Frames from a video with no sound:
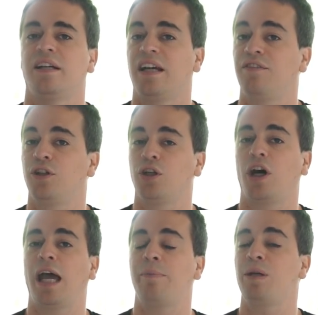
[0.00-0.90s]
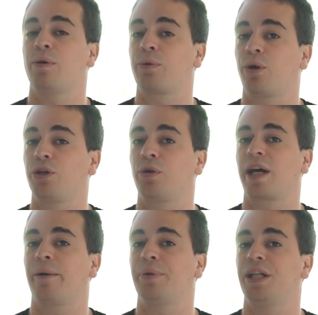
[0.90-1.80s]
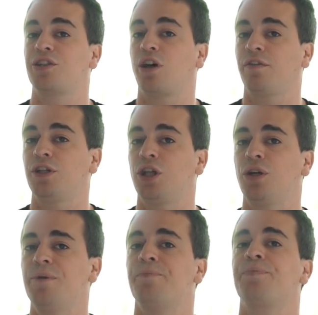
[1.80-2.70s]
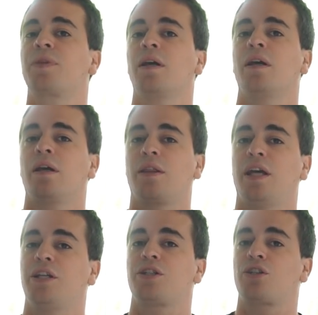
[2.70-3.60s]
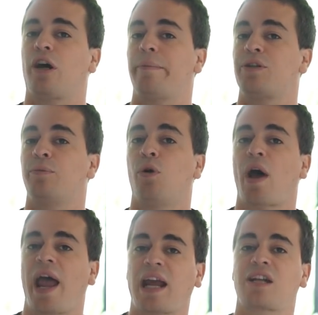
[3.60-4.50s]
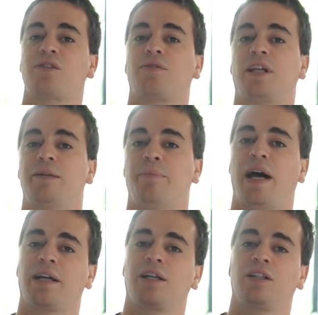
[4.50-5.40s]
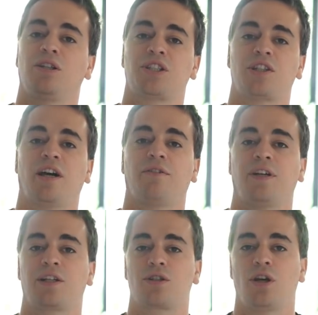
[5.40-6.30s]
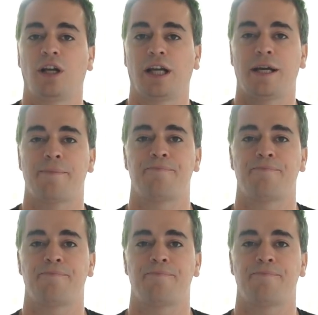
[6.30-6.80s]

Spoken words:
If you're not happy with what your company has offered you, then it's time to more actively market yourself externally.